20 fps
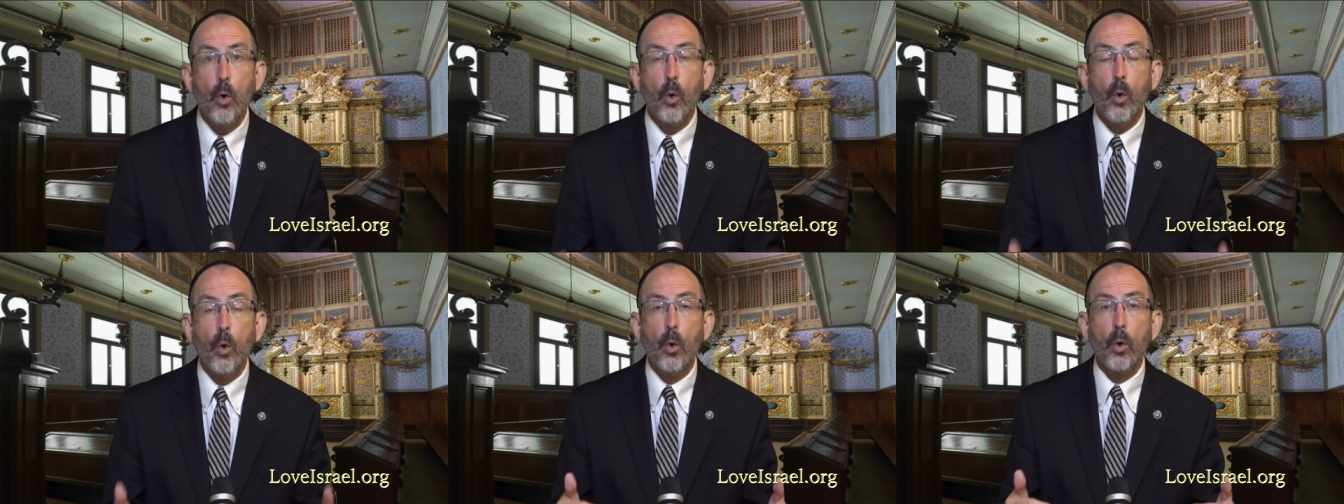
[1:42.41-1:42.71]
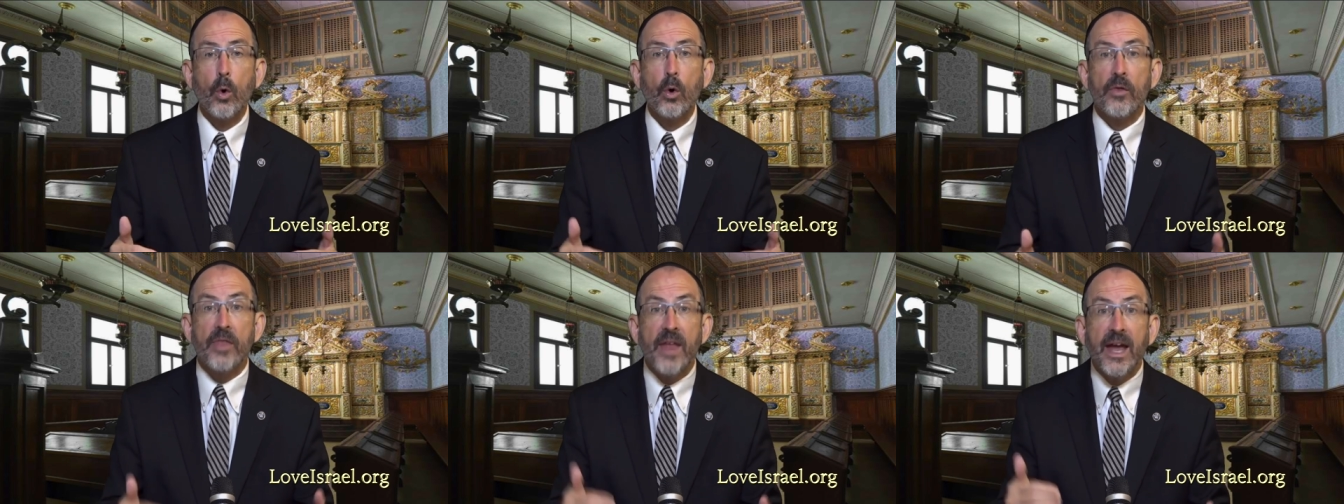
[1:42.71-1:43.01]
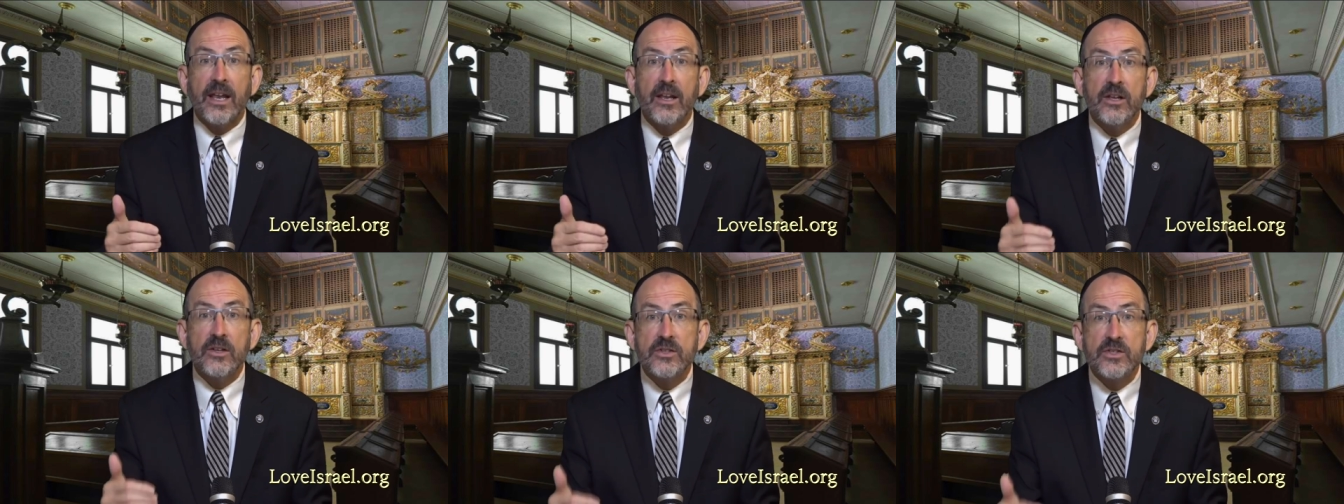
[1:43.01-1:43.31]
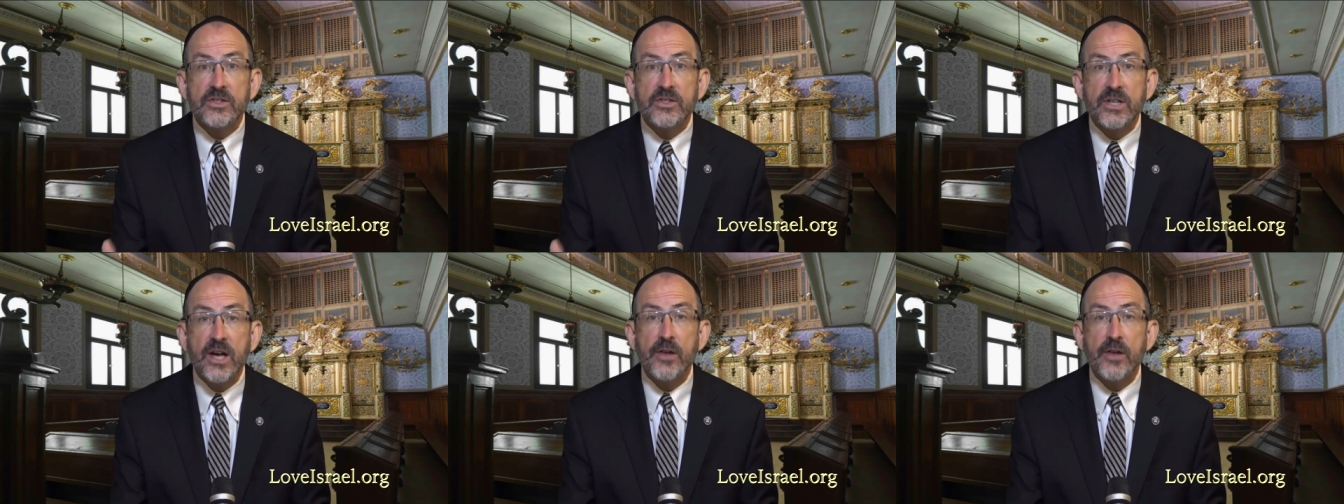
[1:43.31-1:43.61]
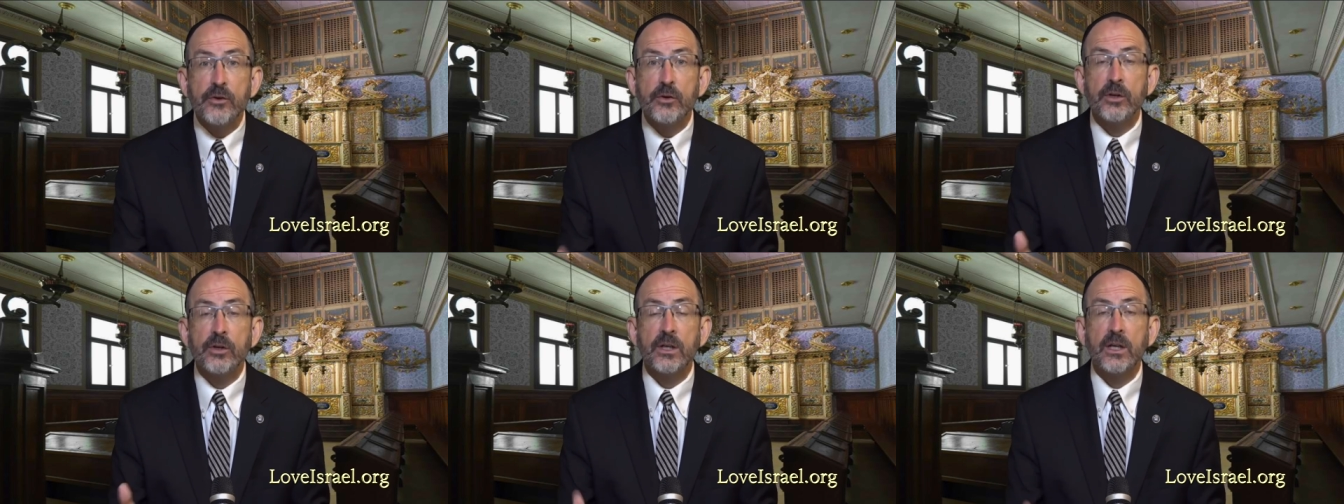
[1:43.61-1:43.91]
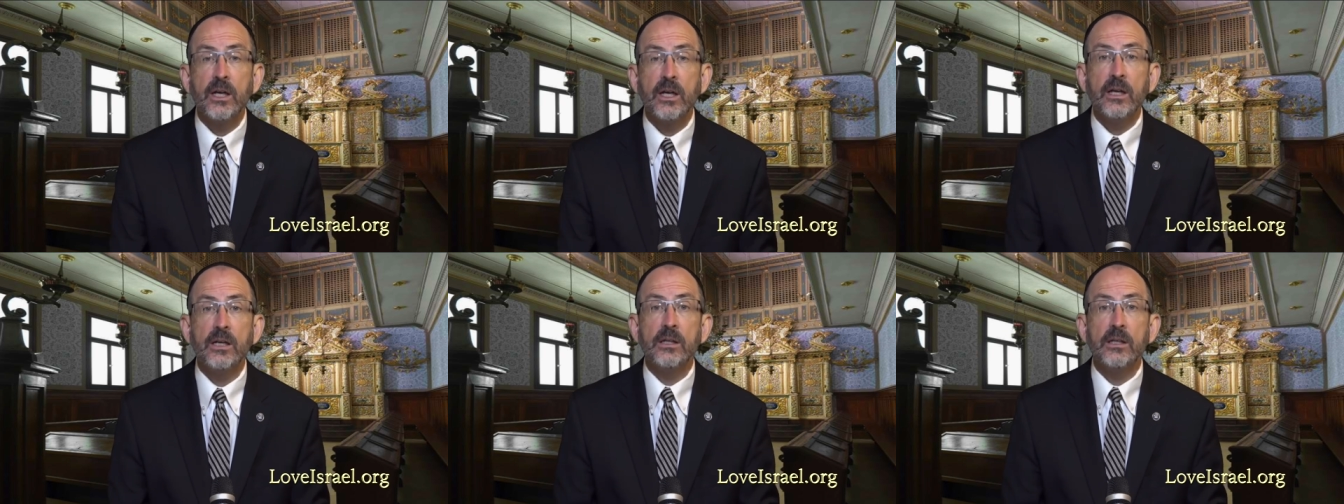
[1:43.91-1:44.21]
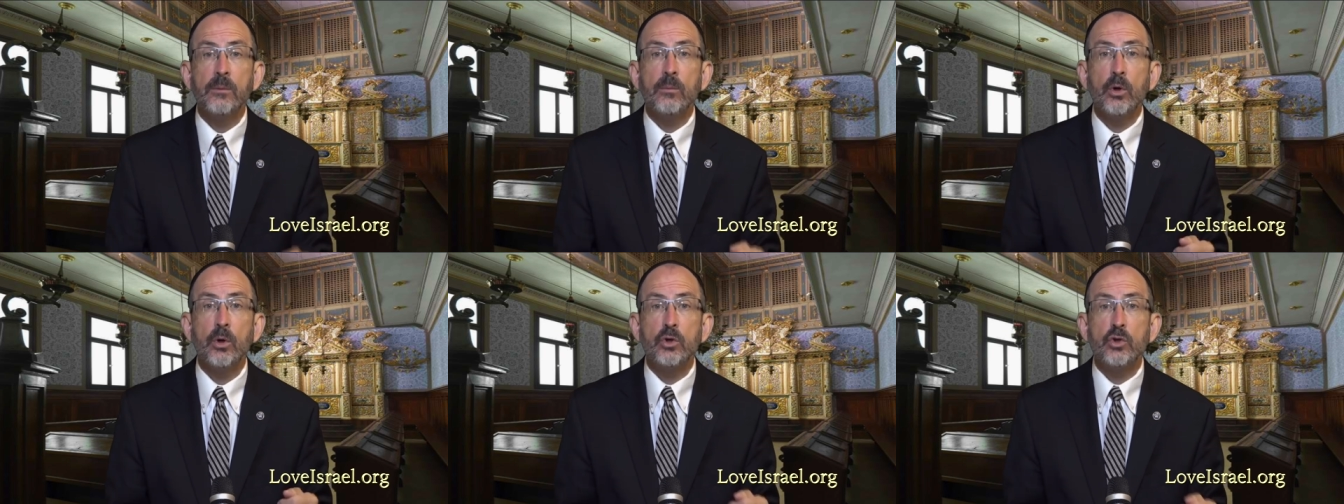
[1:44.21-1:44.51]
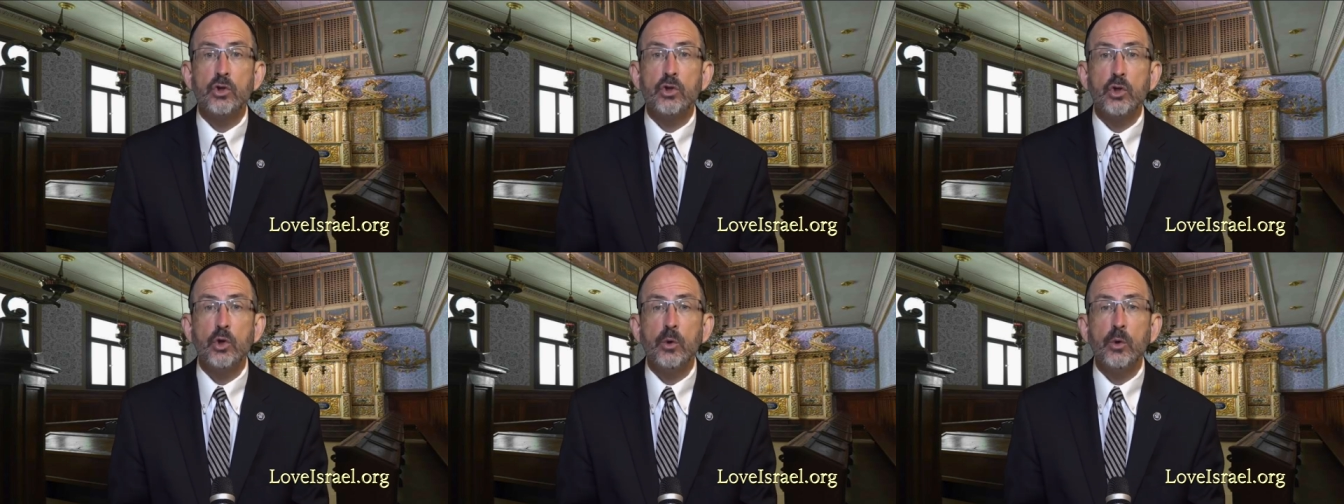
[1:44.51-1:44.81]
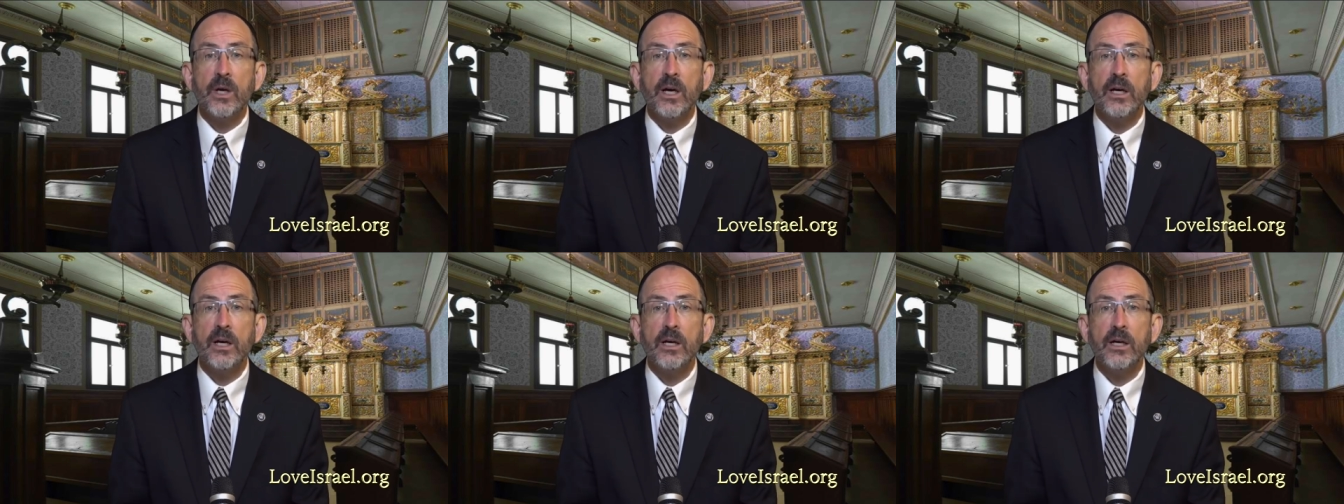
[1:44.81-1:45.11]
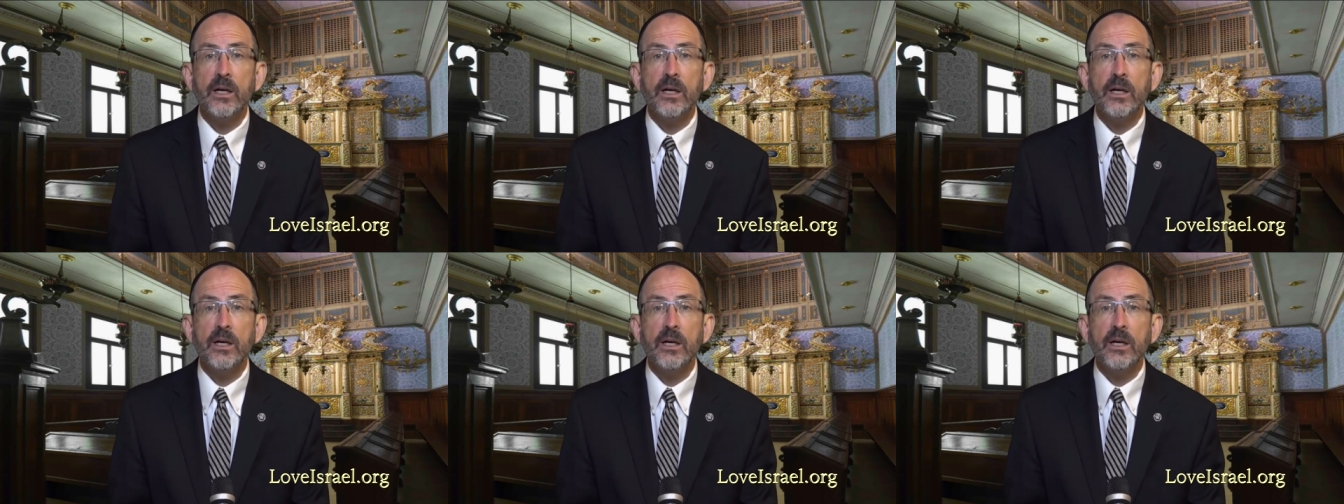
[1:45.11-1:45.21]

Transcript: or that southern kingdom, Judah.